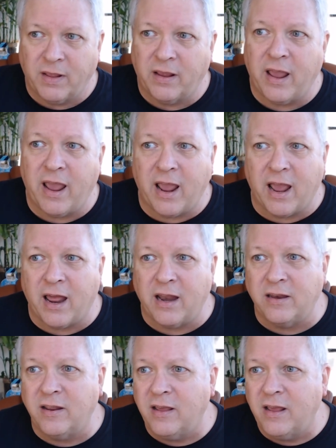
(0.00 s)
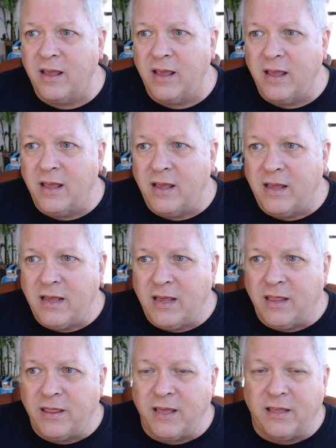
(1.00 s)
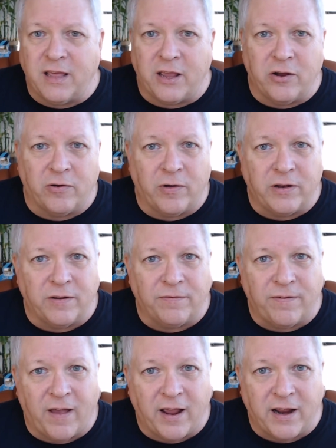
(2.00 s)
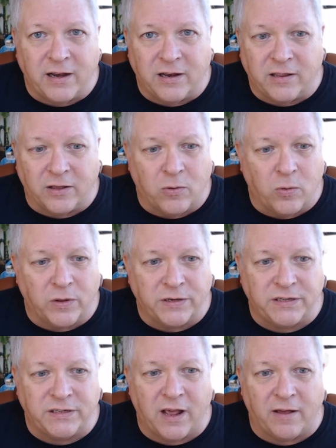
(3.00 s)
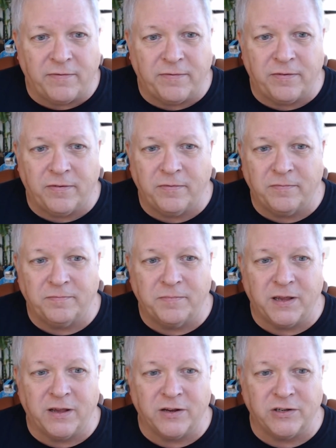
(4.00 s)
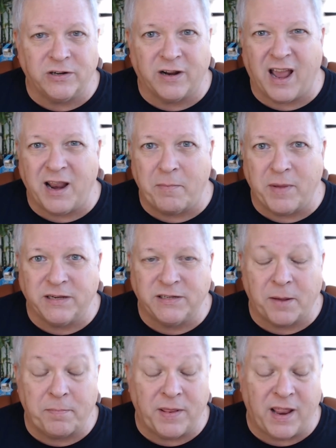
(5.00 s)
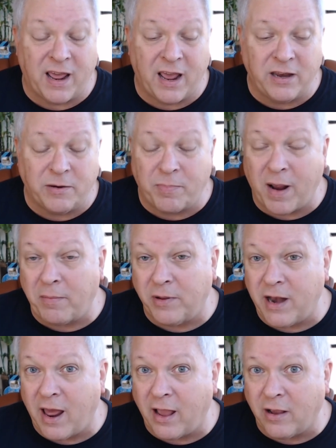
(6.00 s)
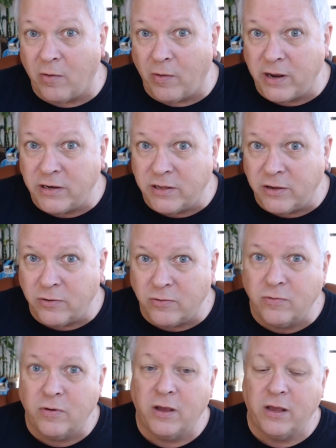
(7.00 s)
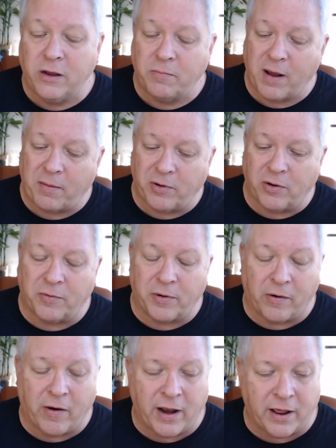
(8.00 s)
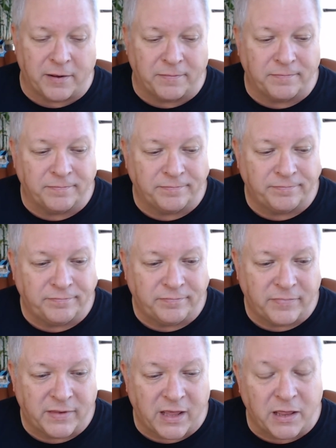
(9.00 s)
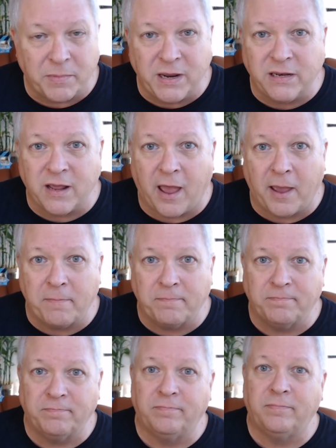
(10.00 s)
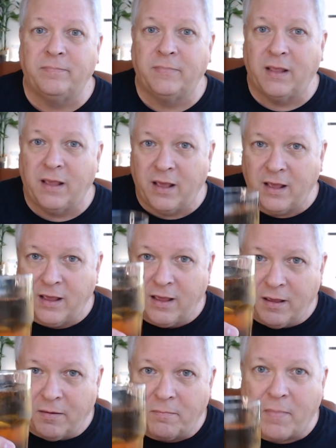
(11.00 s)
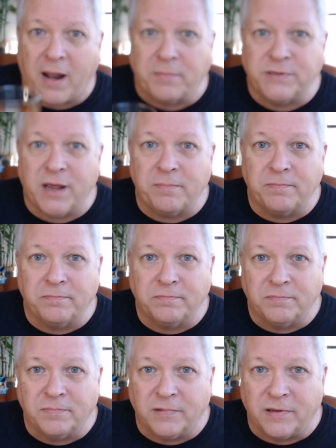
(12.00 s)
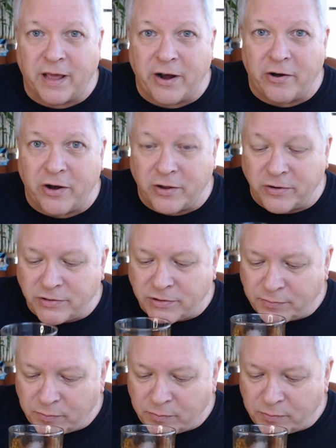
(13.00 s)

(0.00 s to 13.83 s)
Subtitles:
and think that you're going to find the coolest stuff because you're kind of messed up in the head. You're probably not going to. You're probably going to regret it. In the meantime, bottoms up. Later, dudes.